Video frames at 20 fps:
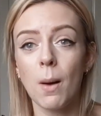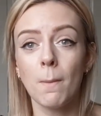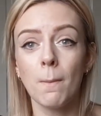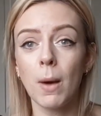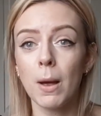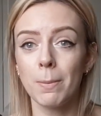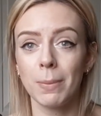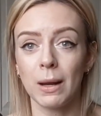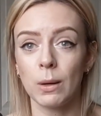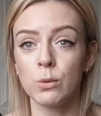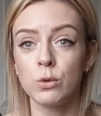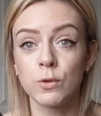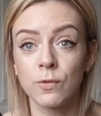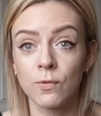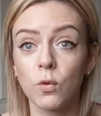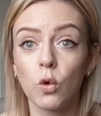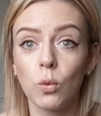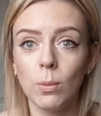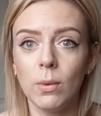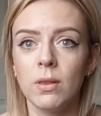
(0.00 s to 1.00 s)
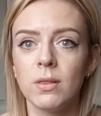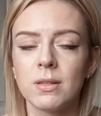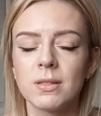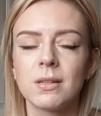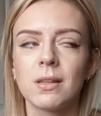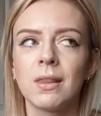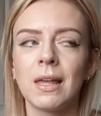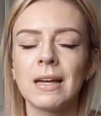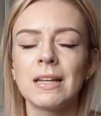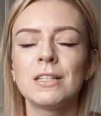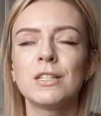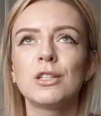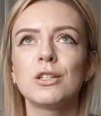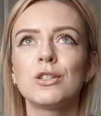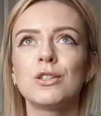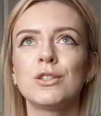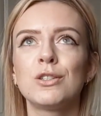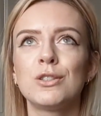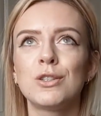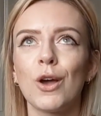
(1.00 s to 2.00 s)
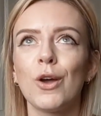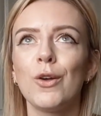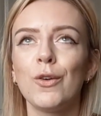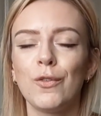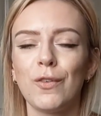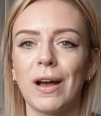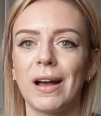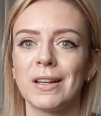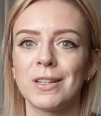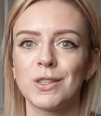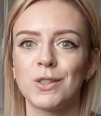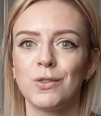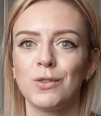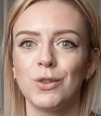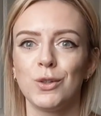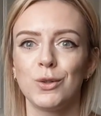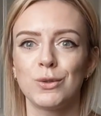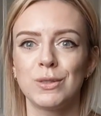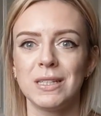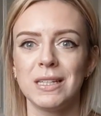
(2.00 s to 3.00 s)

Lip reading: my plan was 4 months. That is so fast for your